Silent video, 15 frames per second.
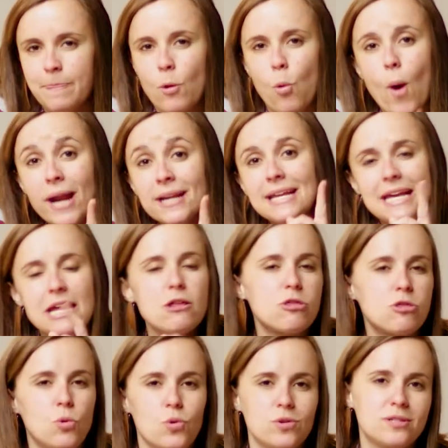One key
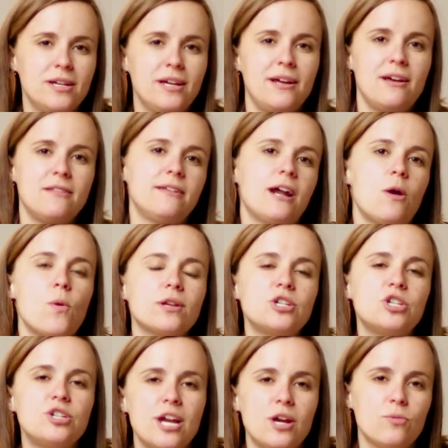thought that I want
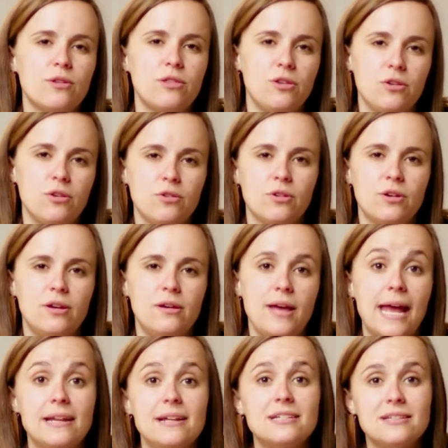to share with you,
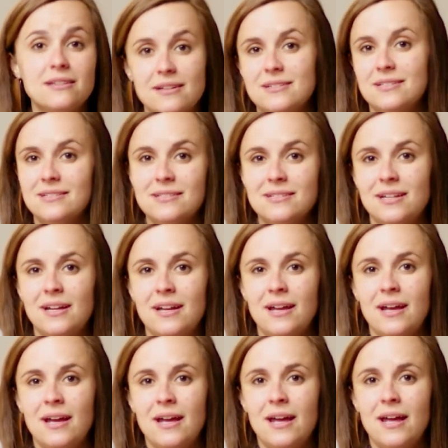and it's this.
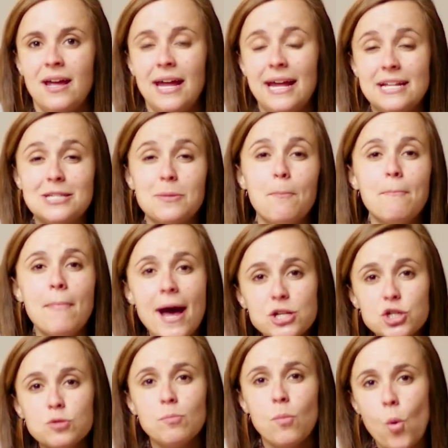It's
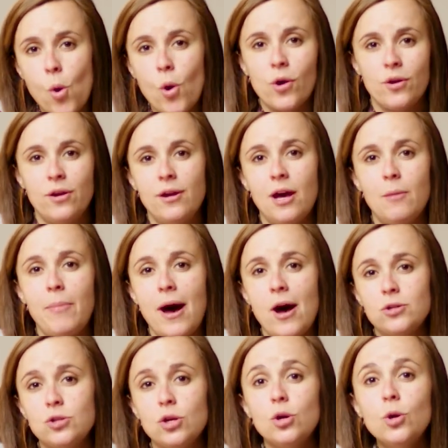much more
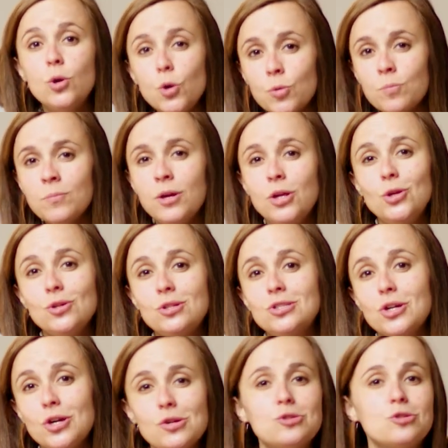about whom you
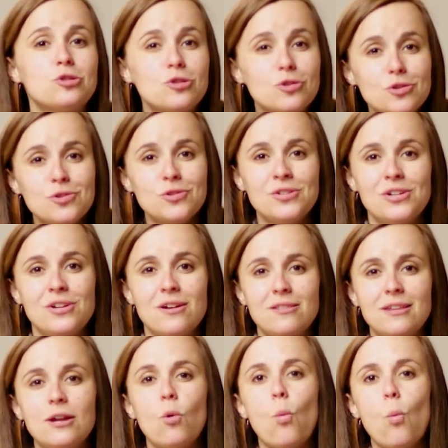turn to
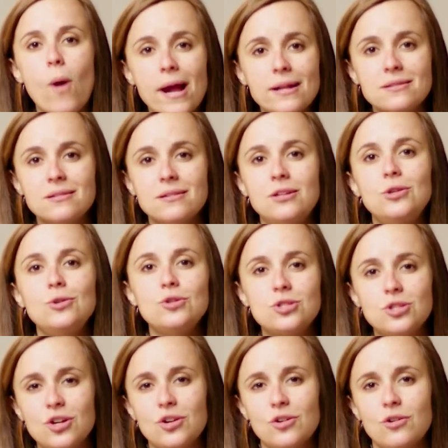than what you
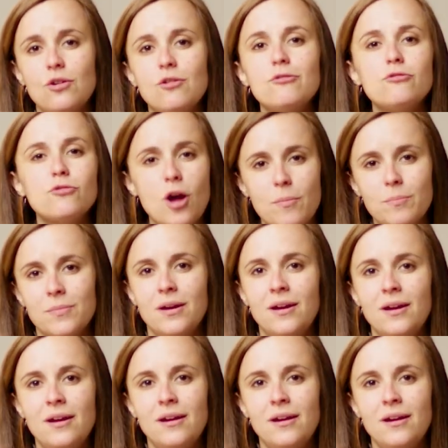turn from.